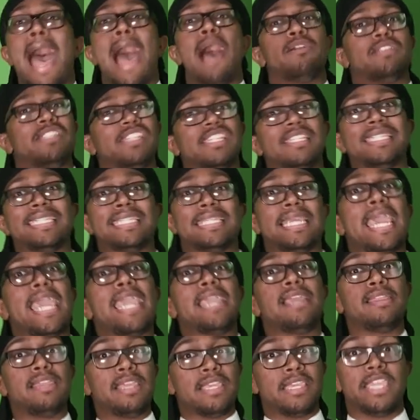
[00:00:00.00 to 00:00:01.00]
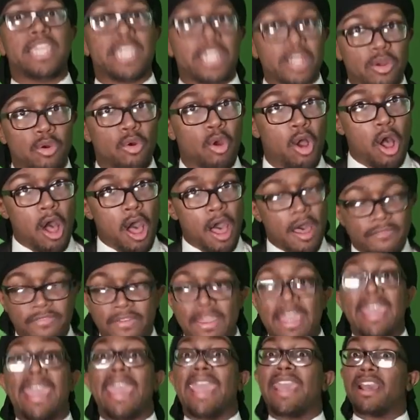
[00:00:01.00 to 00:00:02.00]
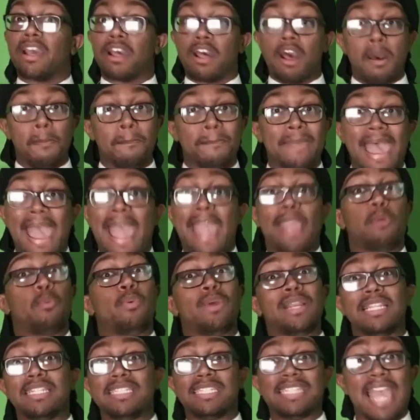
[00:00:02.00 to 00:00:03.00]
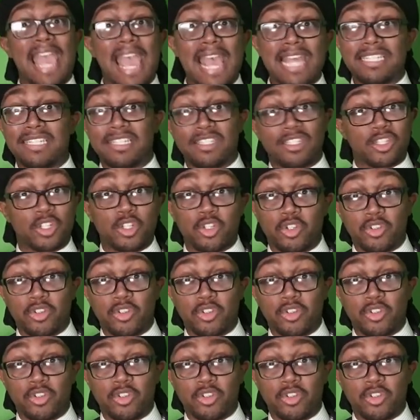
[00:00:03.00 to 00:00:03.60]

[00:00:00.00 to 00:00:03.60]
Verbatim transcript: I'll just take the year off and come back when Assassin's